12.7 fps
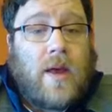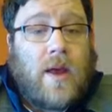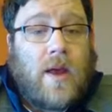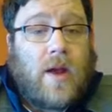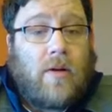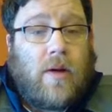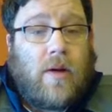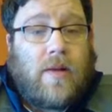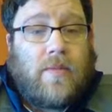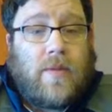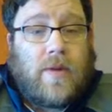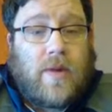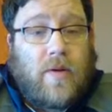and create
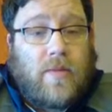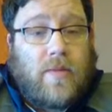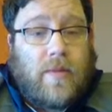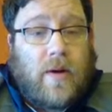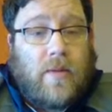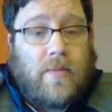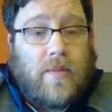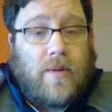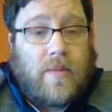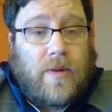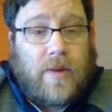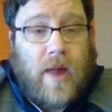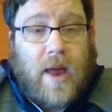
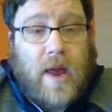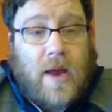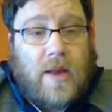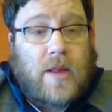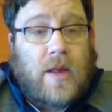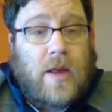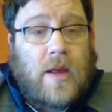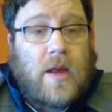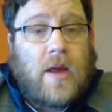mosaics.